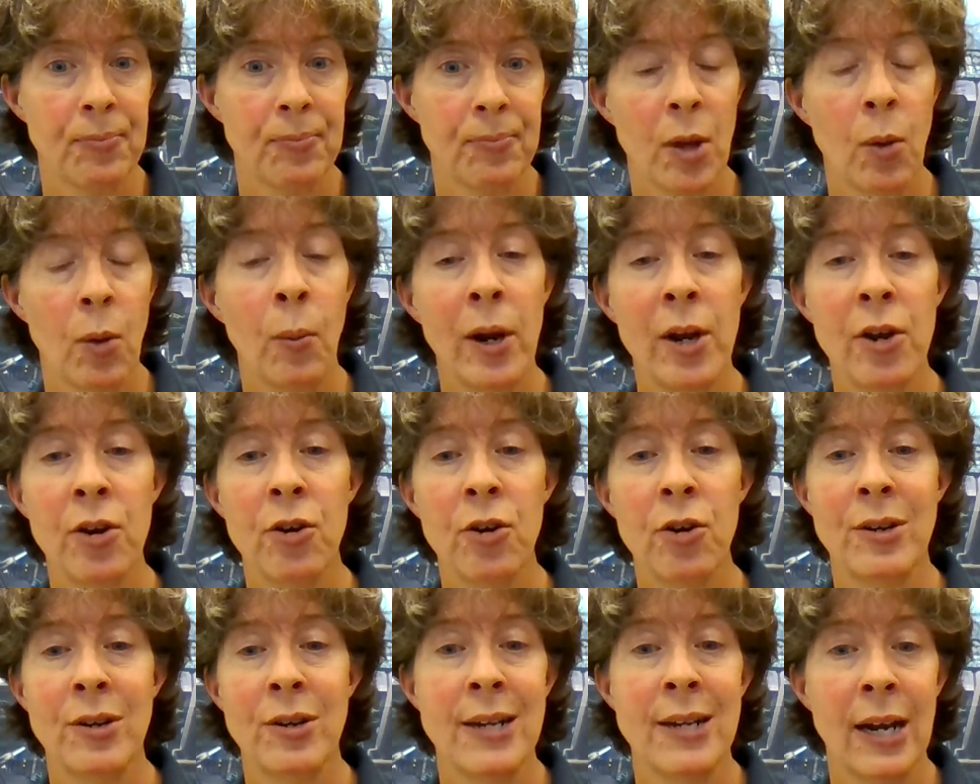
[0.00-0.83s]
When you're
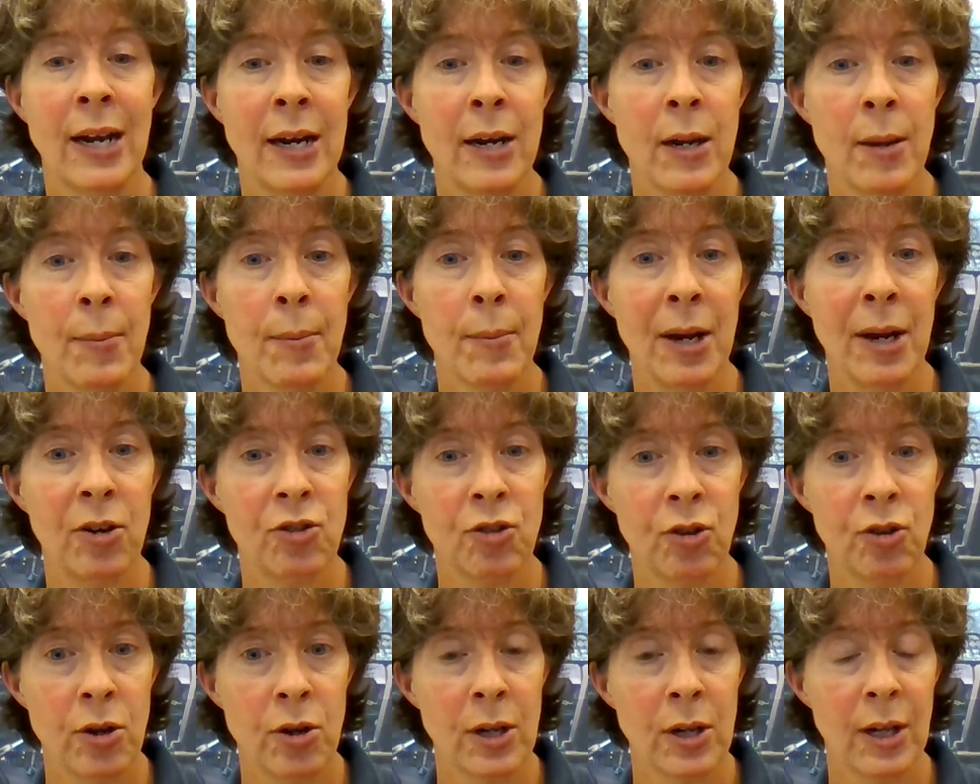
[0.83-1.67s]
done, make
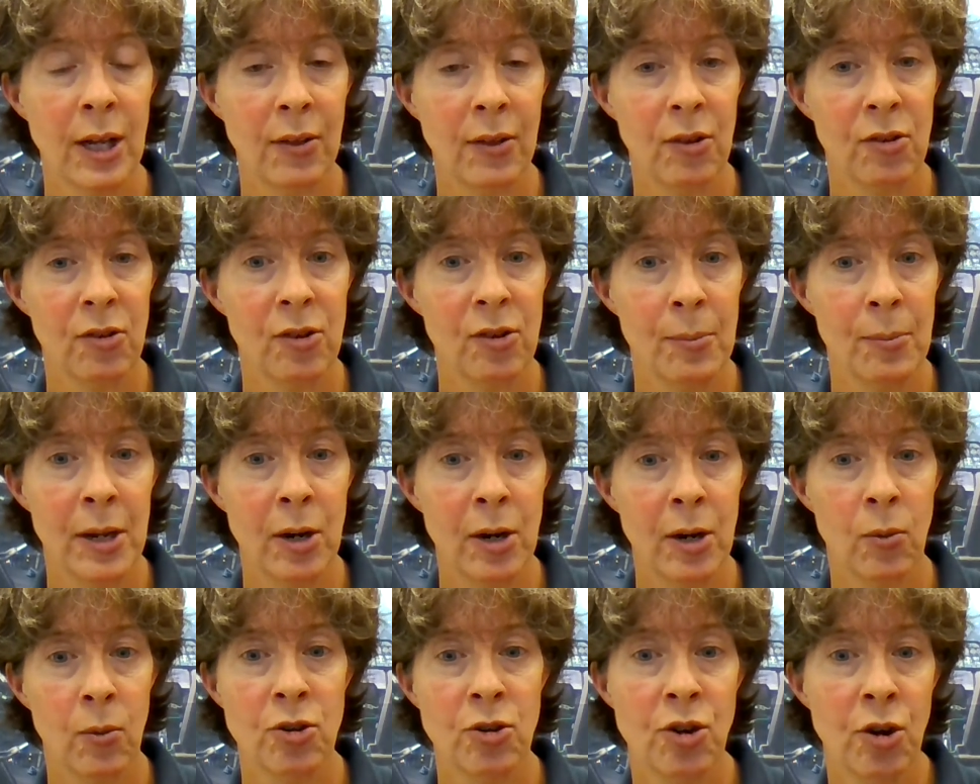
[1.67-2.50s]
sure you click the submit
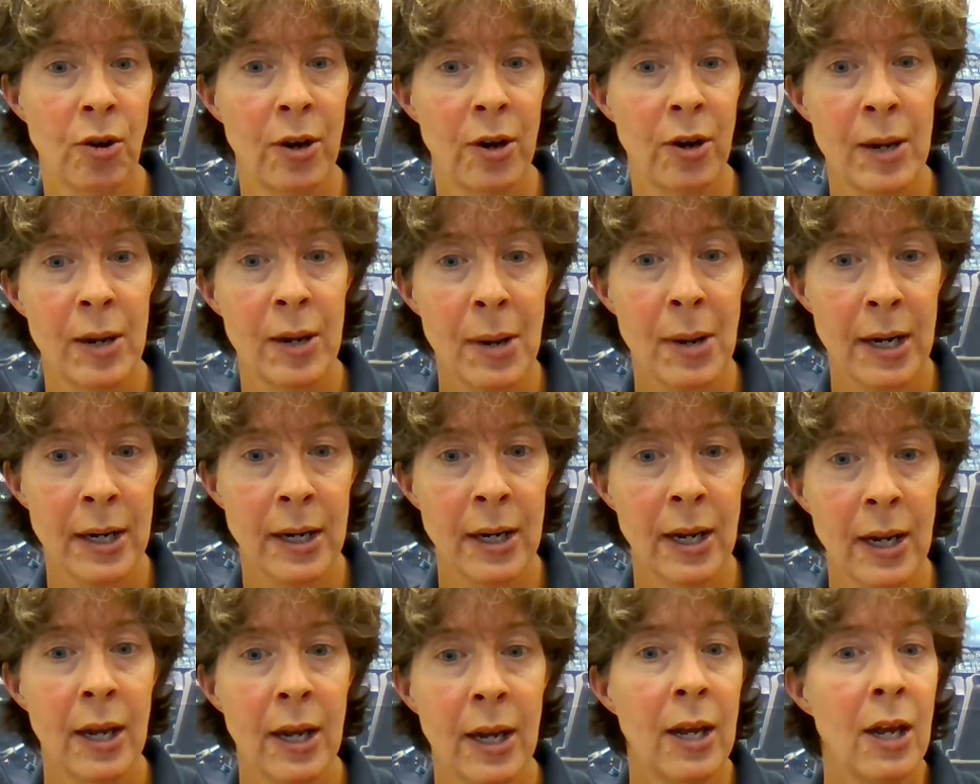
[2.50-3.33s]
or turn in
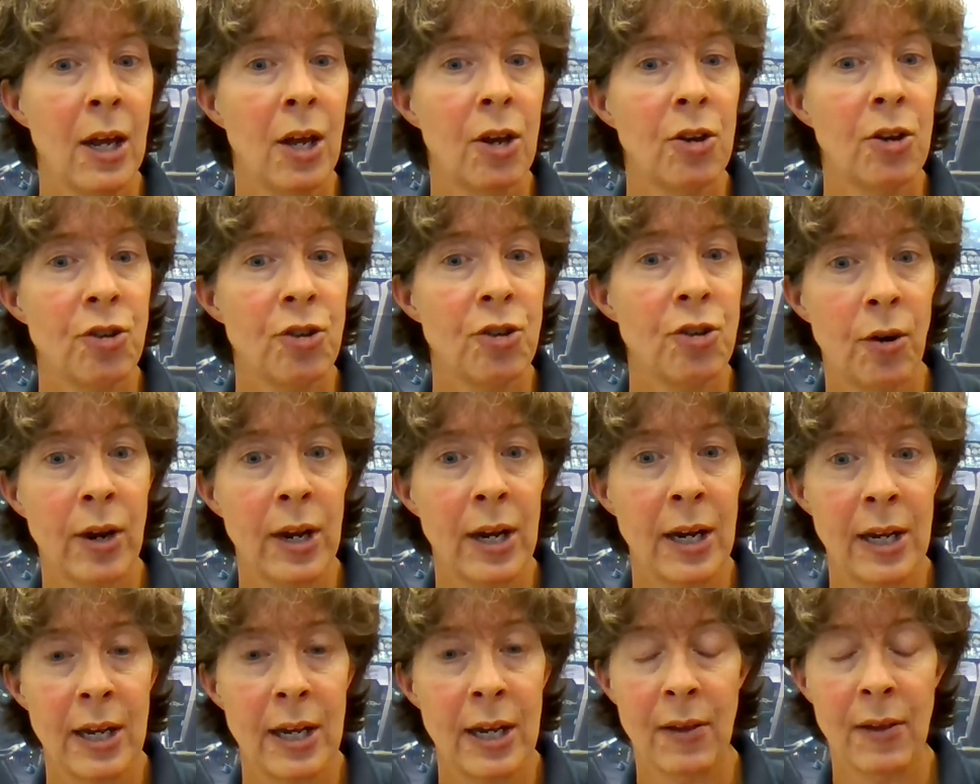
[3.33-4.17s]
button.
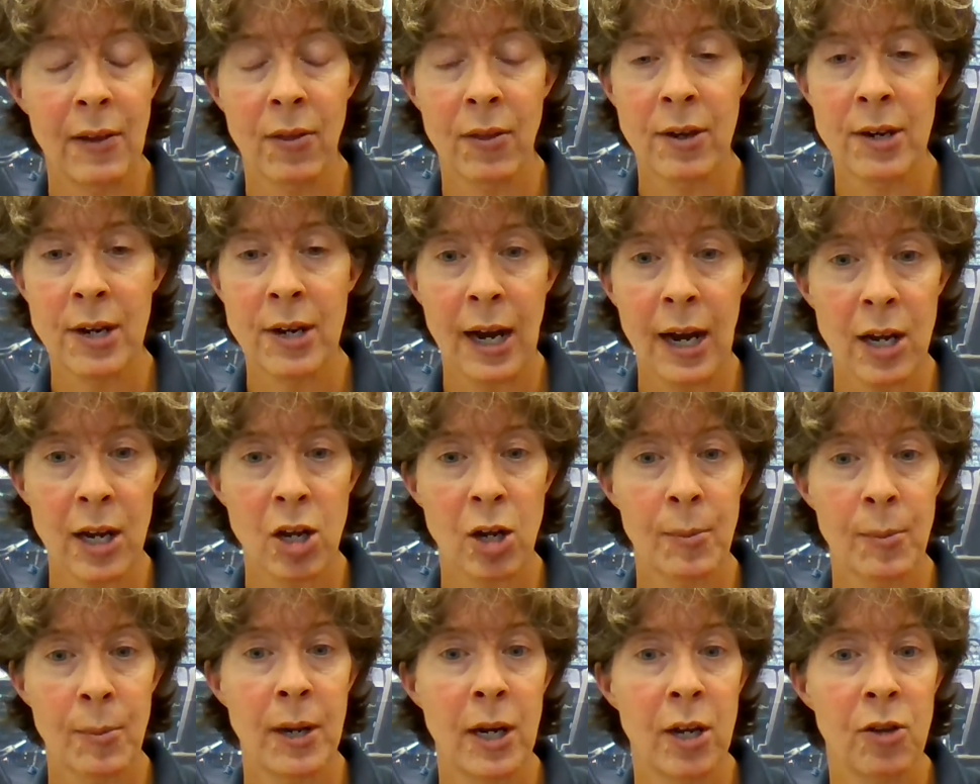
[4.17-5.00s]
Turning in the
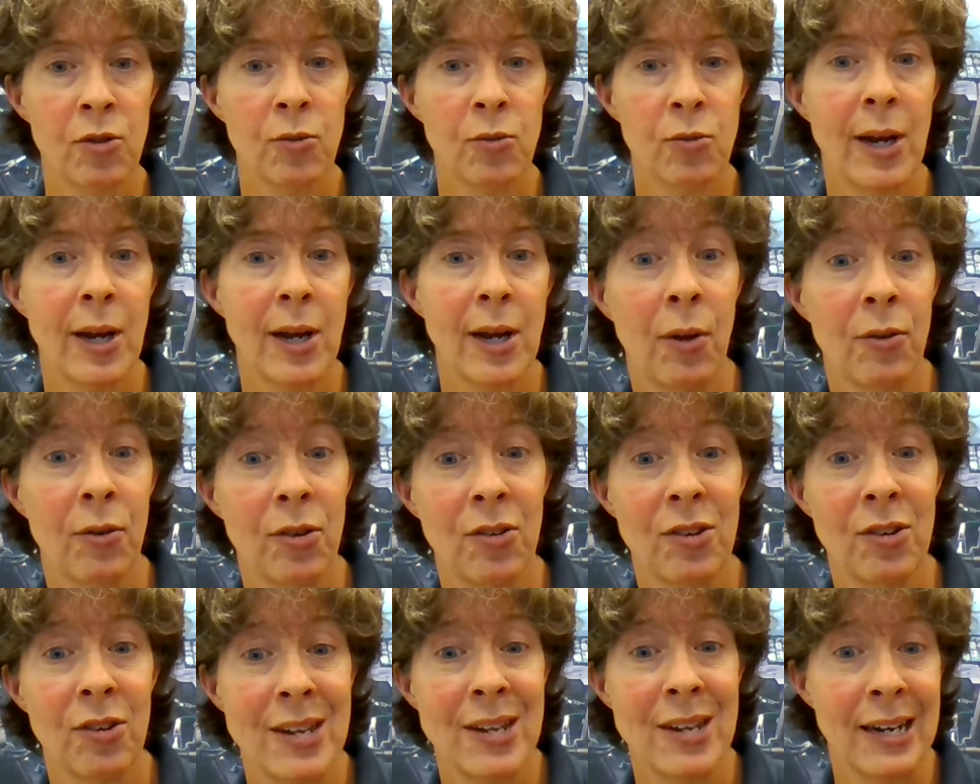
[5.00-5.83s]
document is what counts as
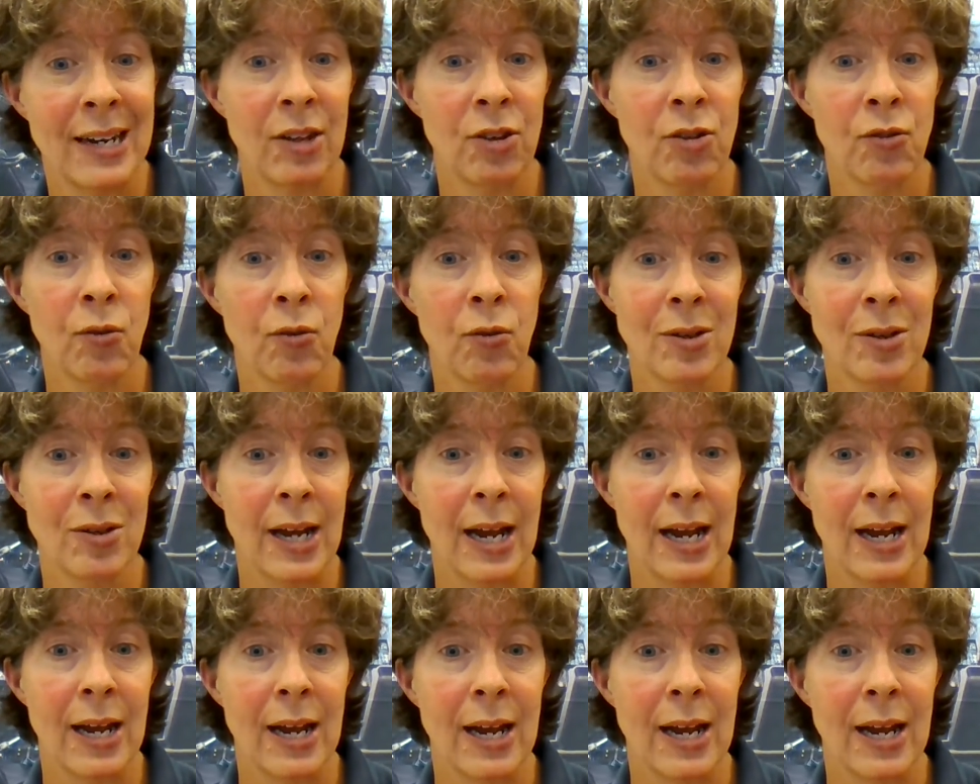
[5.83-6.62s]
attendance for today.